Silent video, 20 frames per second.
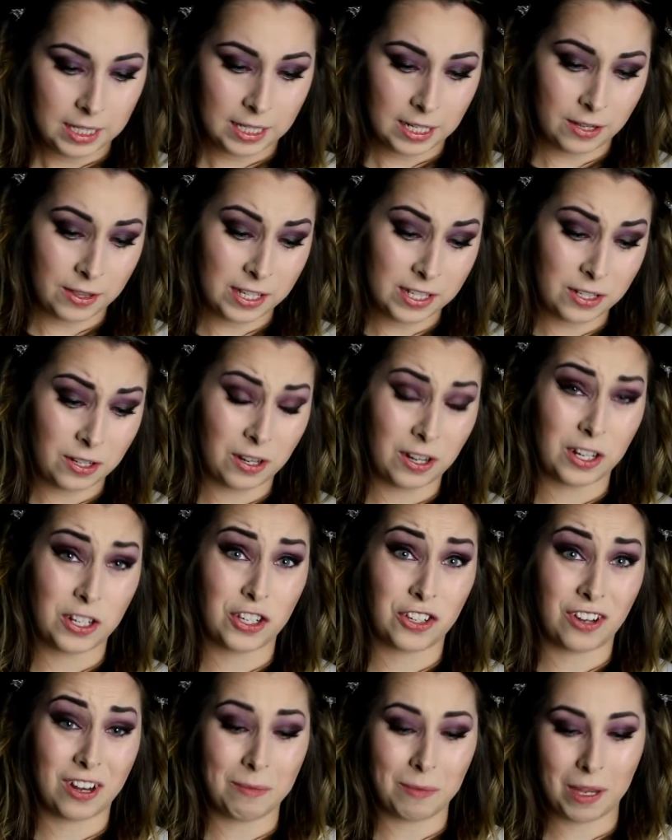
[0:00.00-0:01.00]
Now these are
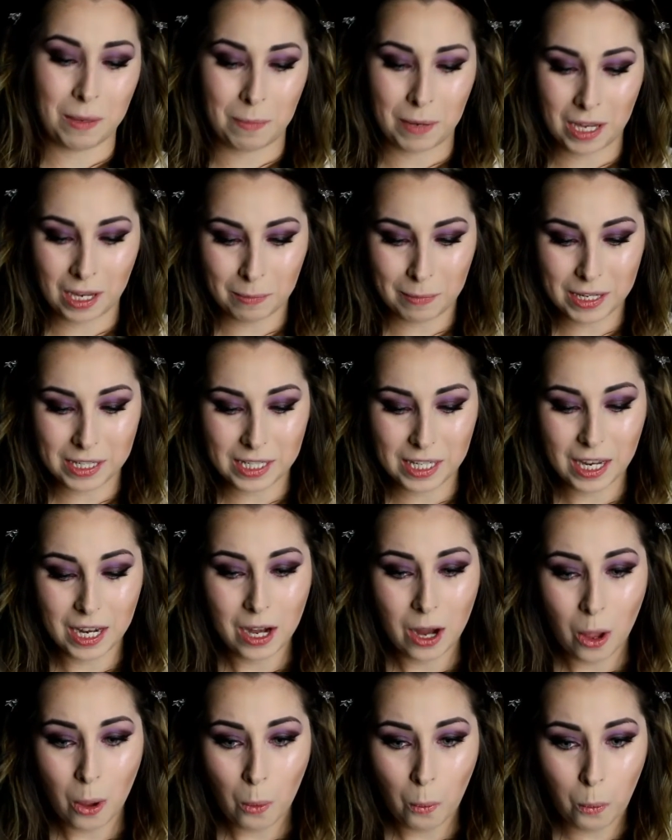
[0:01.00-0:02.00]
extremely pigmented,
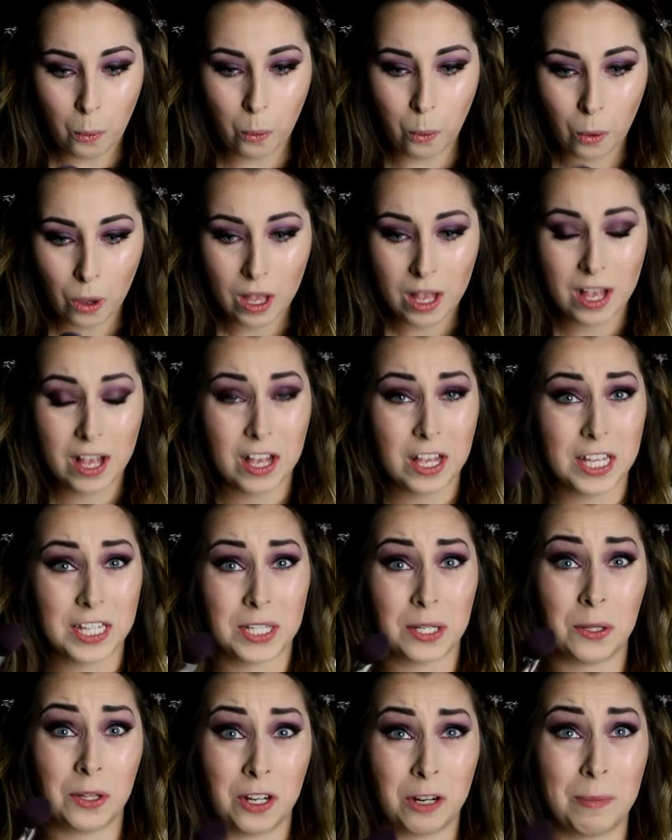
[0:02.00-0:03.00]

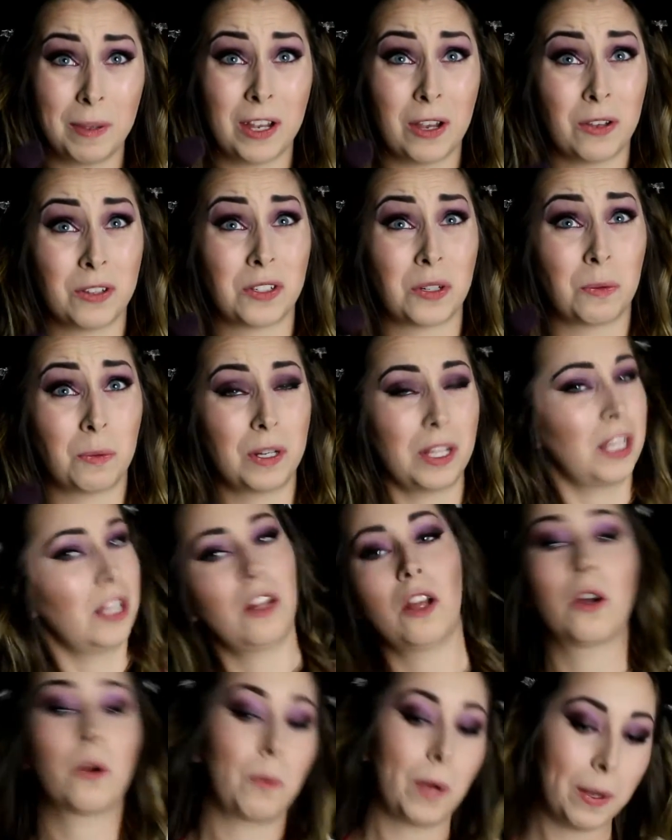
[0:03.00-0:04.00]
so a little bit goes a really
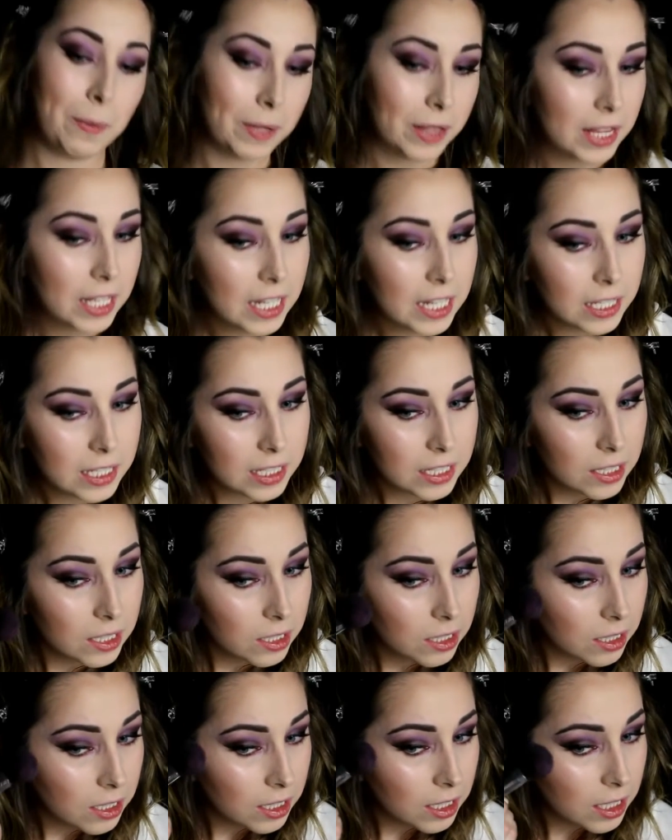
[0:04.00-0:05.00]
long way with these.
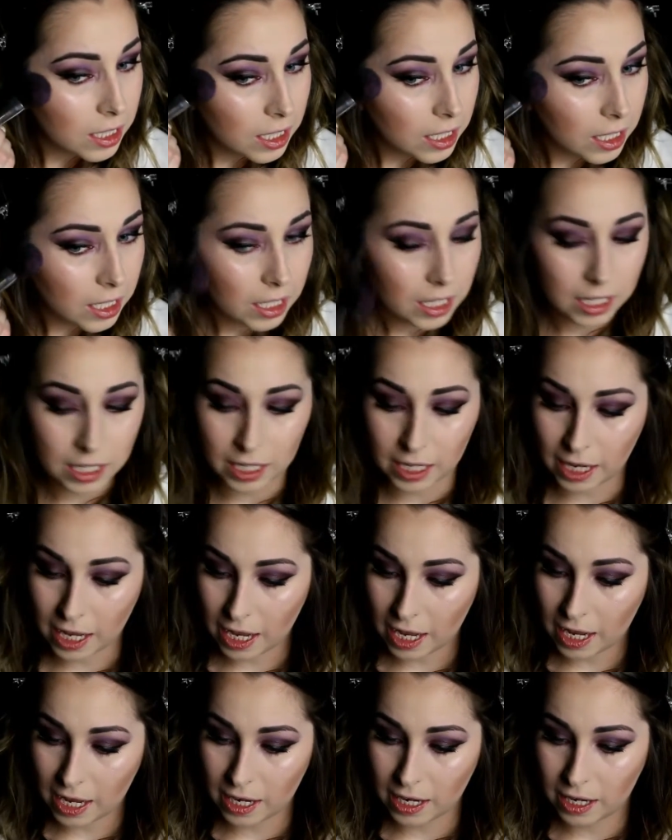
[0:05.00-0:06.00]
And
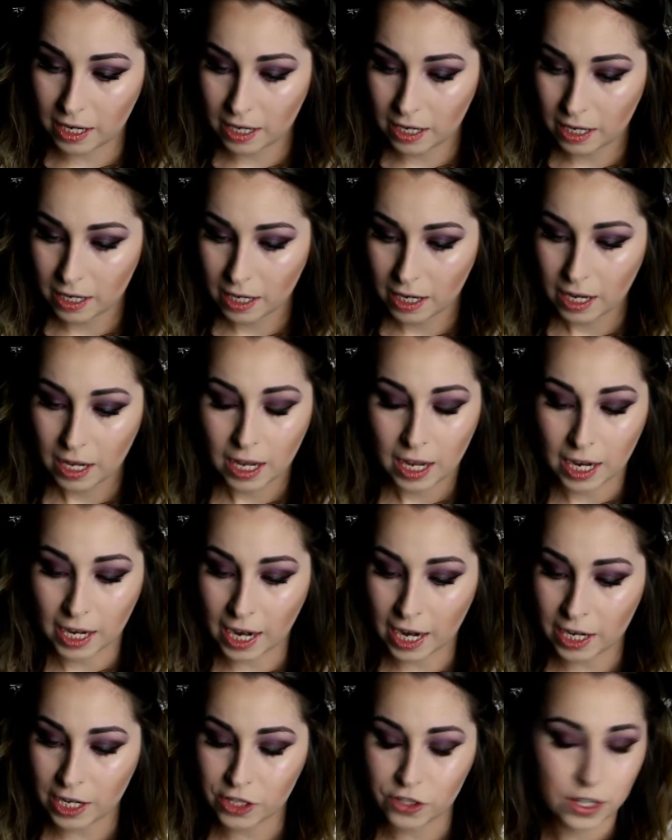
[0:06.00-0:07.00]
again, I
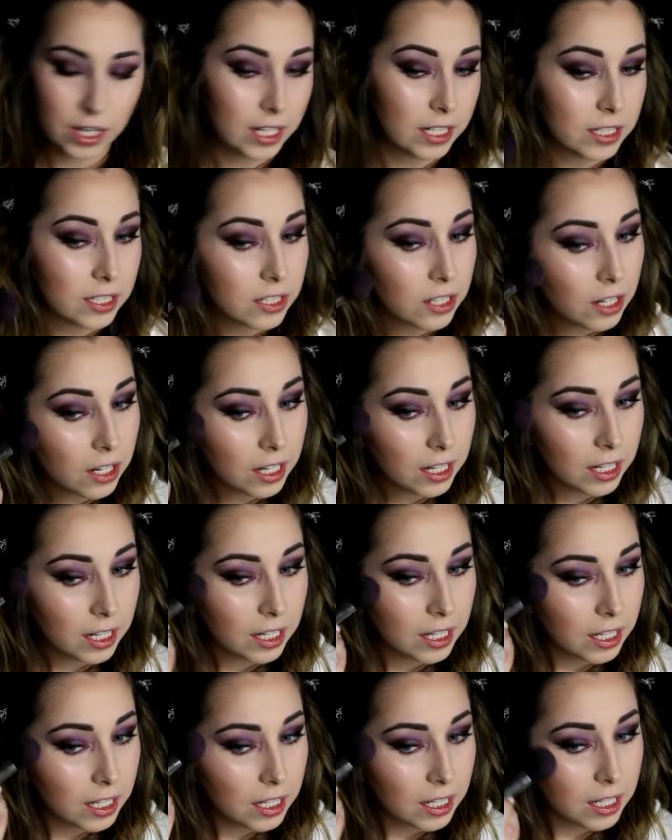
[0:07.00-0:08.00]
kind of try and start
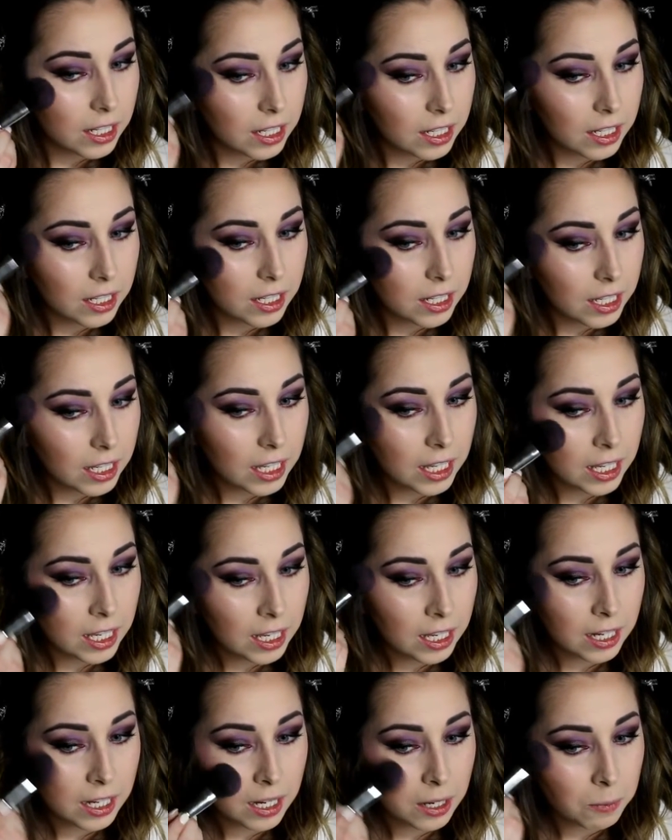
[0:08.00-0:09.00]

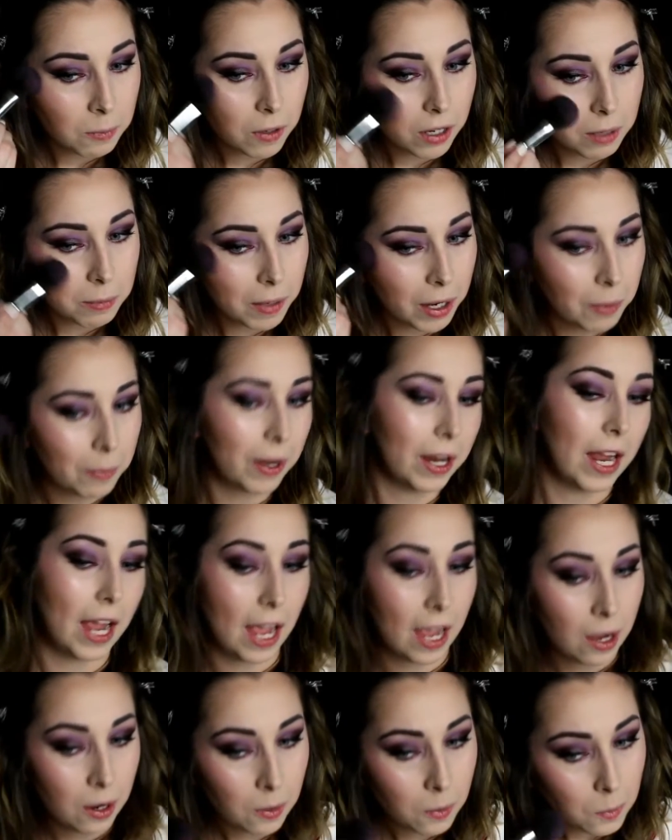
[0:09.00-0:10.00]
in and work my way
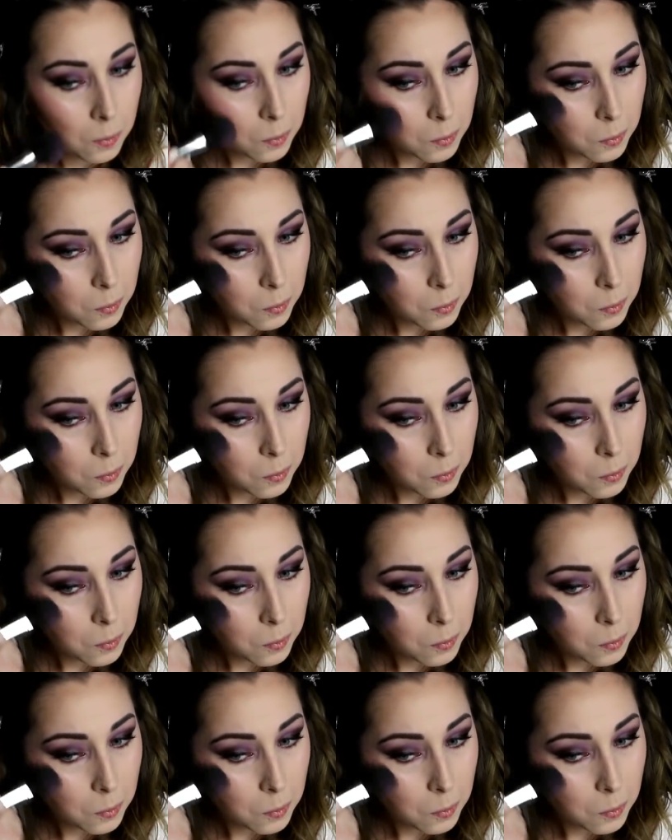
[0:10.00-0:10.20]
out.